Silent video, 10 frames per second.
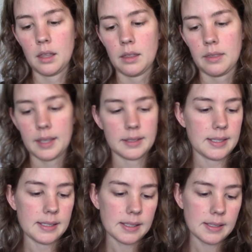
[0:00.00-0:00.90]
The
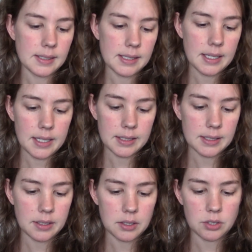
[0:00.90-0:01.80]
consistency
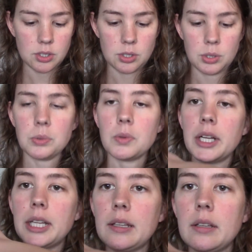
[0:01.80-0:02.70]
isn't too
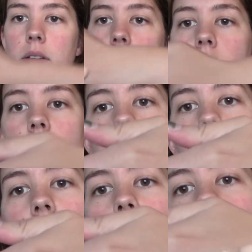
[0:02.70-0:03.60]
runny, so
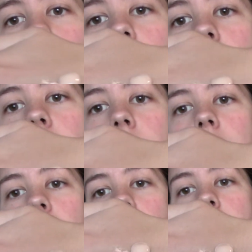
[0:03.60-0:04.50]
I can actually
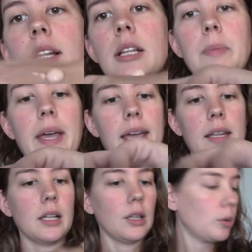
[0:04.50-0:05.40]
tilt my
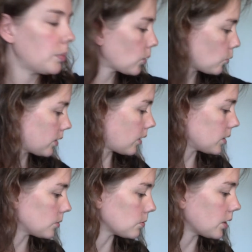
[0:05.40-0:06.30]
hand a little bit without
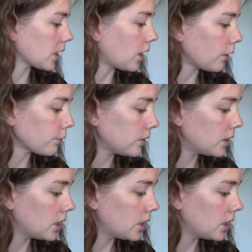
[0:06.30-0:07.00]
it running off.